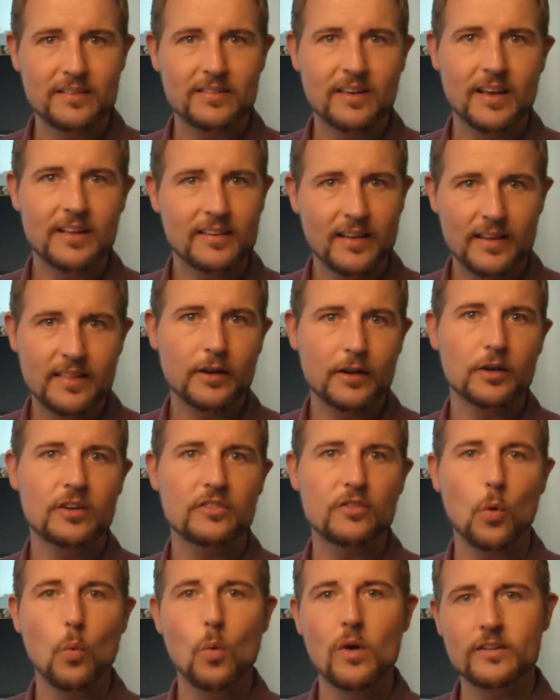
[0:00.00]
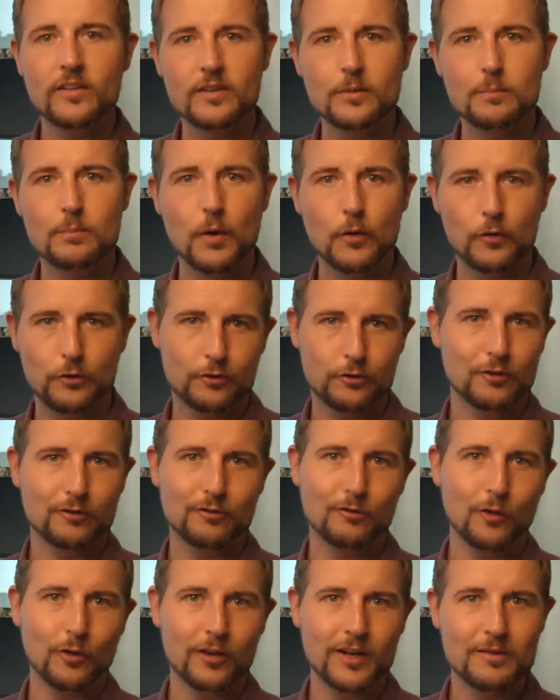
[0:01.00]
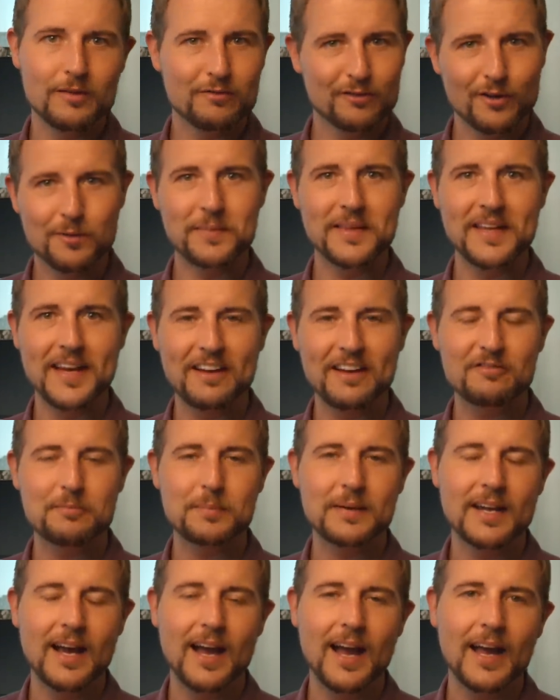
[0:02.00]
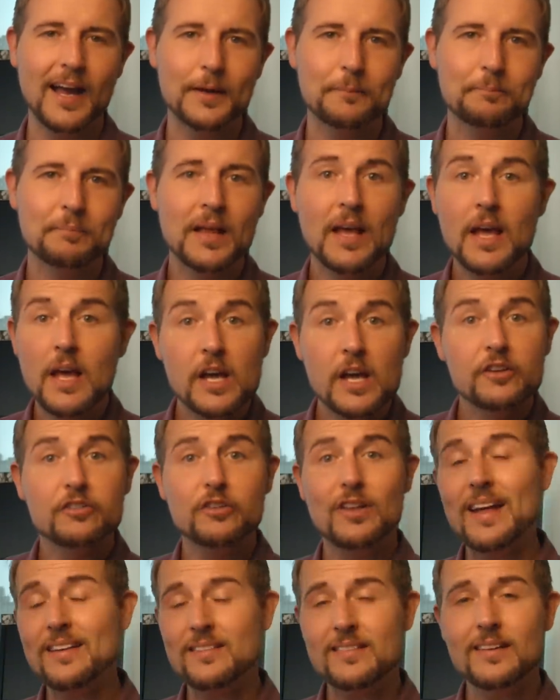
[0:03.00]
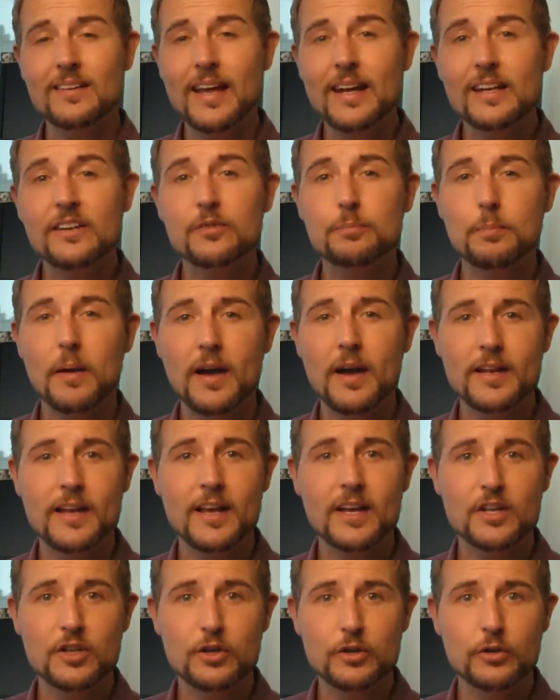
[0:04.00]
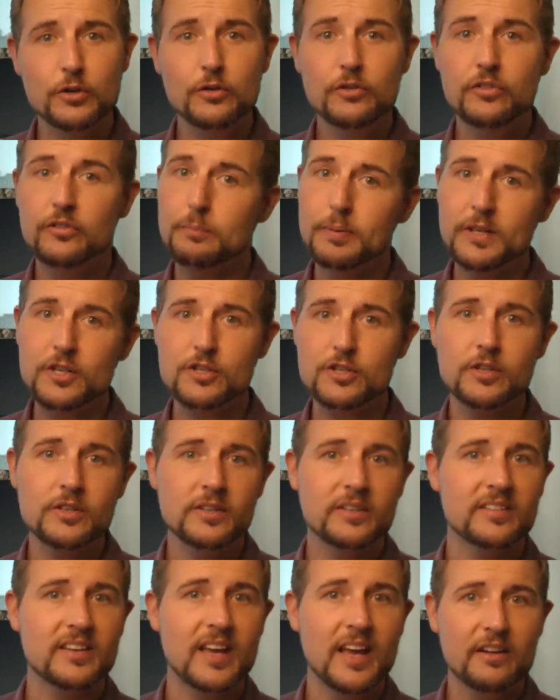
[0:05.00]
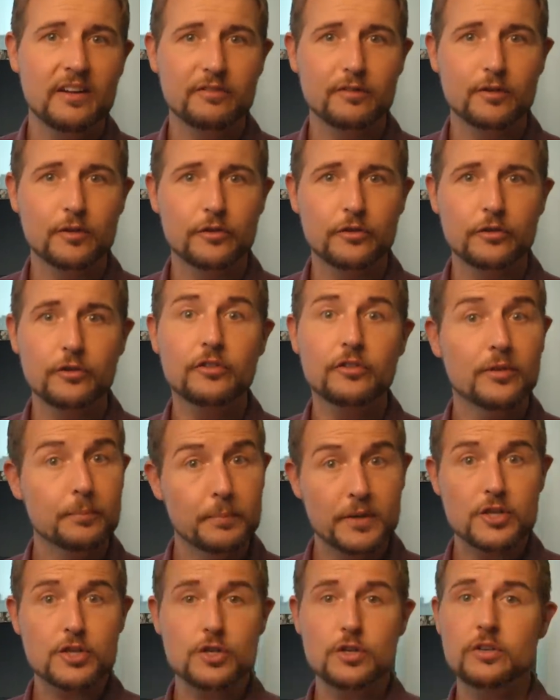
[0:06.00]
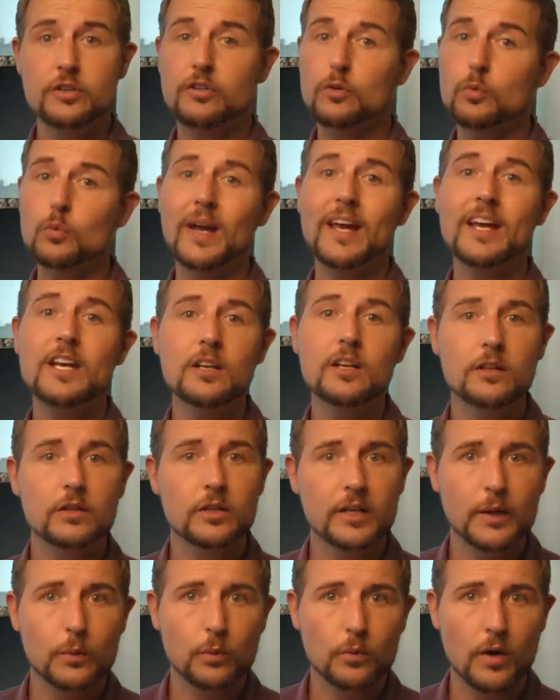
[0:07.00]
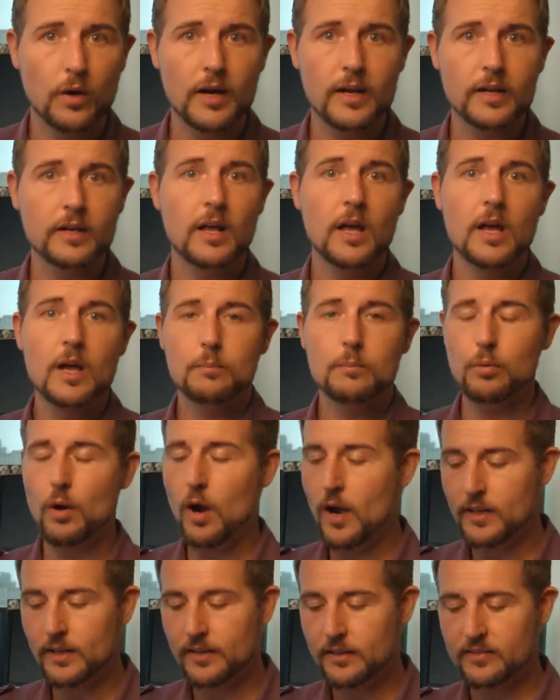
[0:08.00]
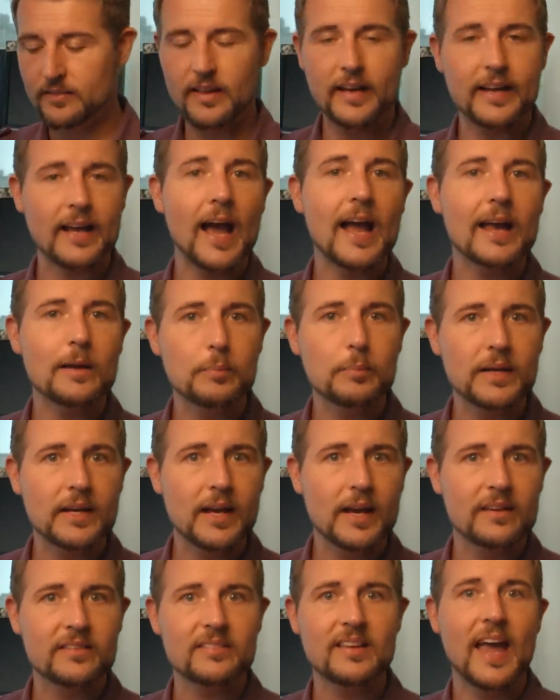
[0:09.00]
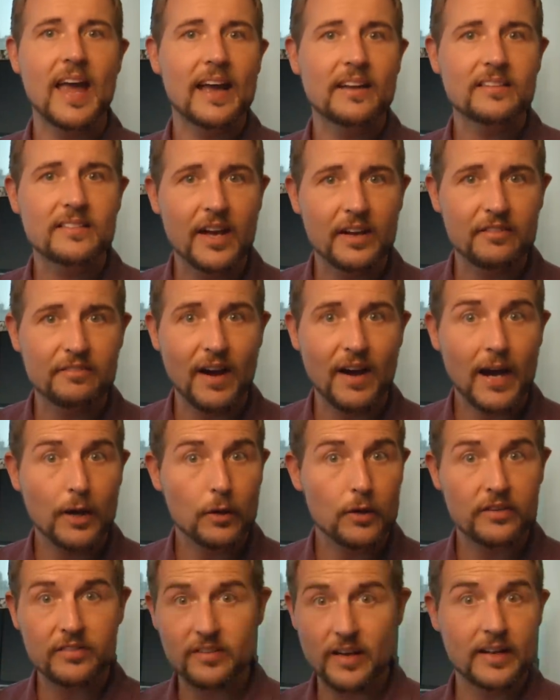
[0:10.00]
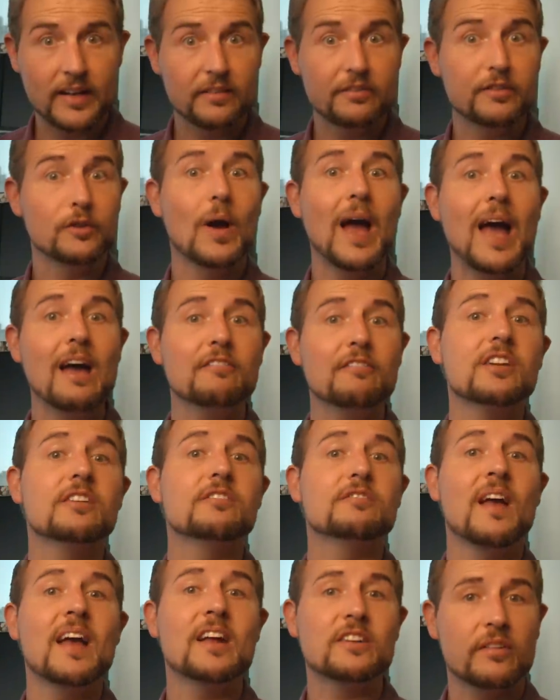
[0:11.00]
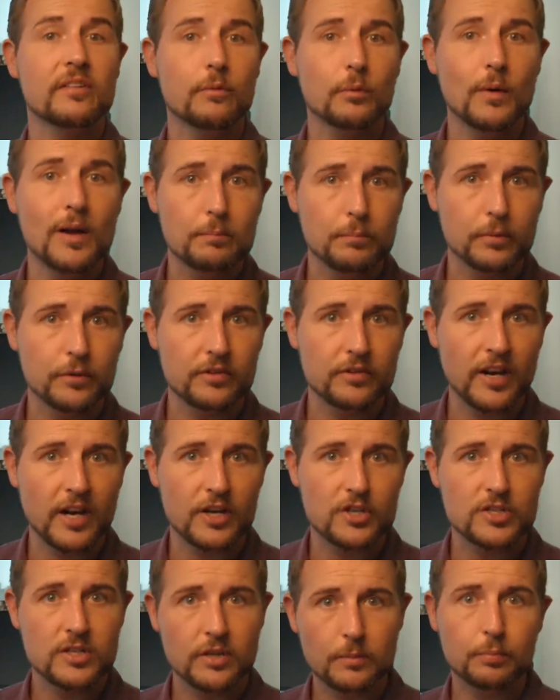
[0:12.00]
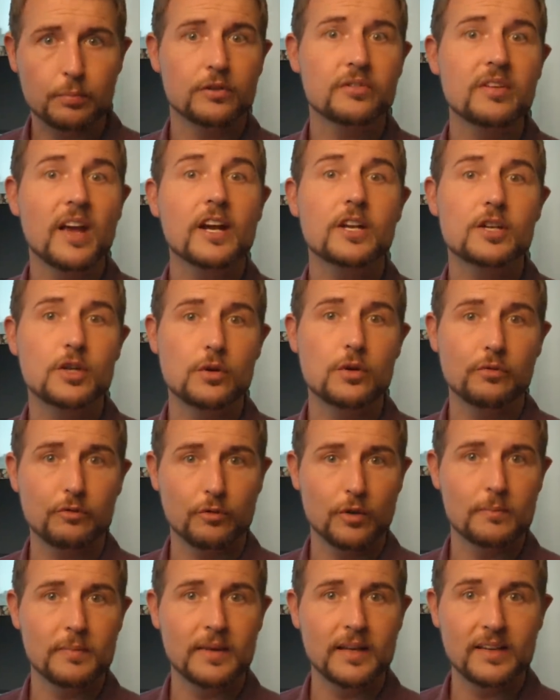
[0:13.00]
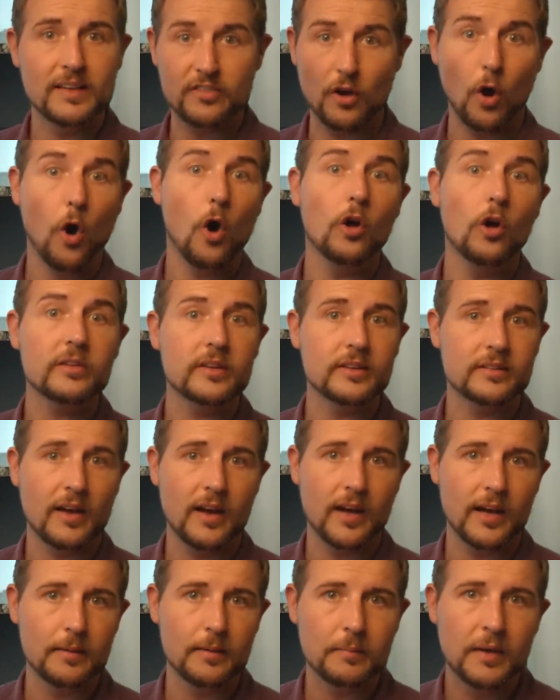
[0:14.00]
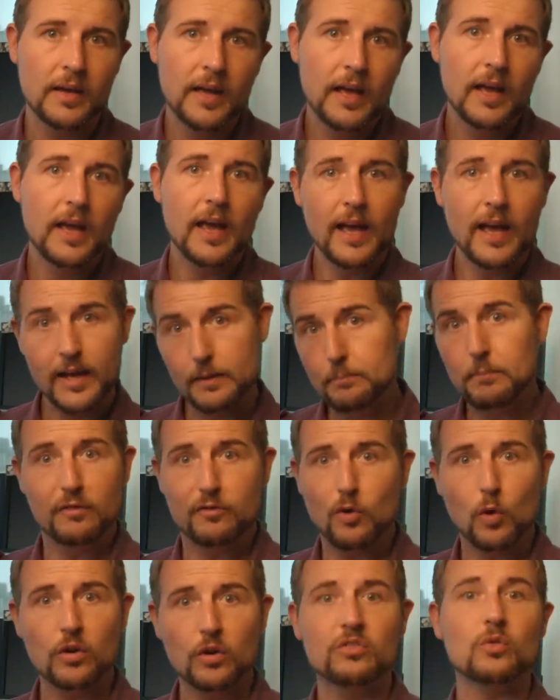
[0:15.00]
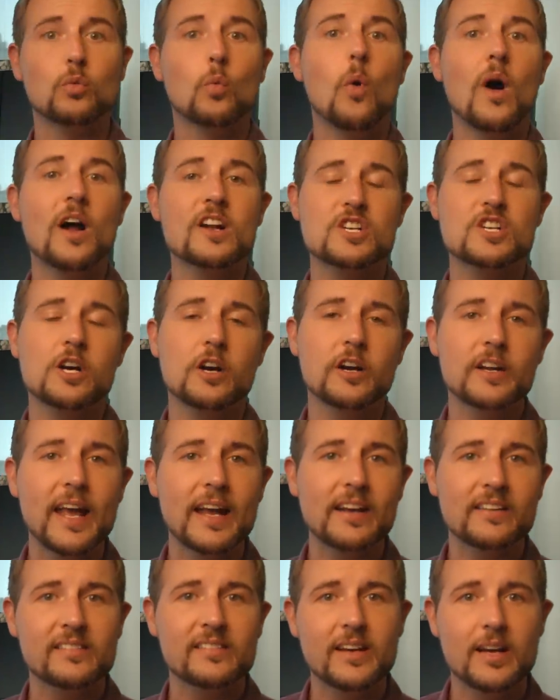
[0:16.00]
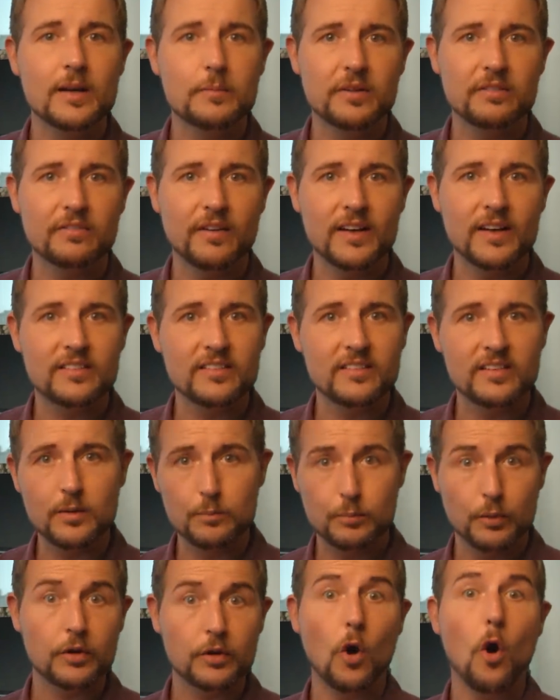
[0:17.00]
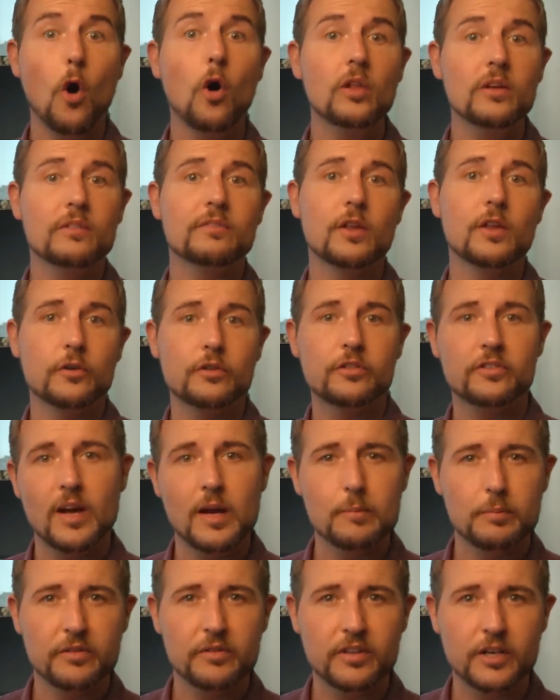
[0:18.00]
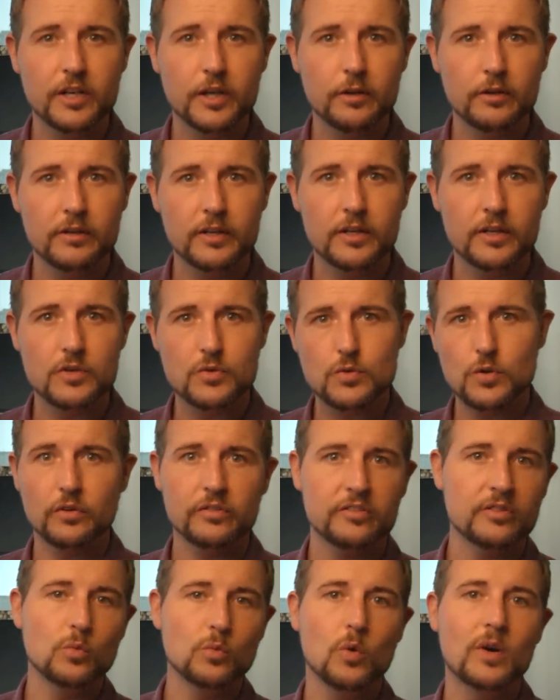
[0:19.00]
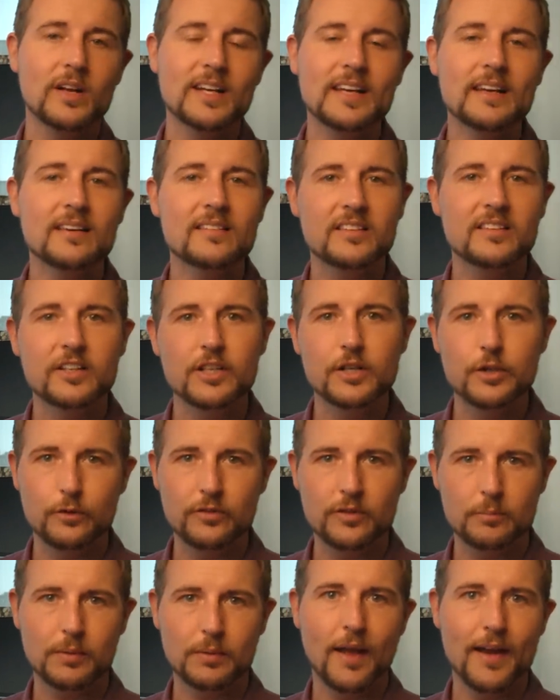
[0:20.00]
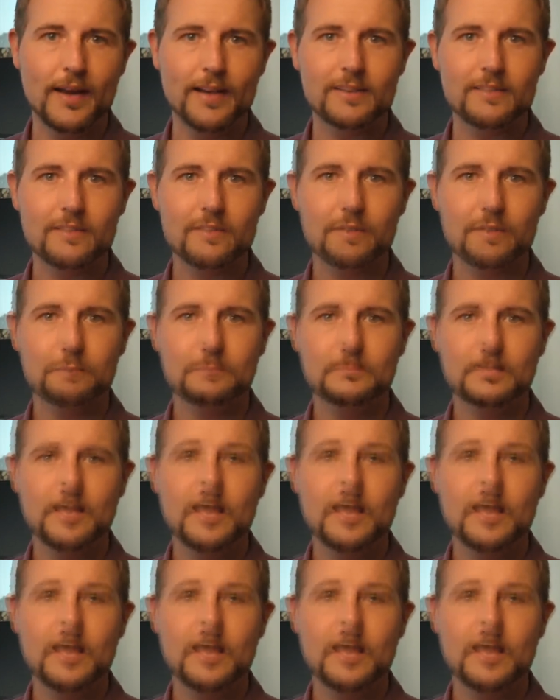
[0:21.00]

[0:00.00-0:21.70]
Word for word: sent, and there is a wanted poster for him from the FBI. So that's the latest botnet news. Be sure to scan for Zeus, and be sure to regularly run products like IPS antivirus, and if you have it, advanced threat protection to protect you from these all the time. And of course, WatchGuard XTM devices can put all of those type of security controls in one easy to use appliance.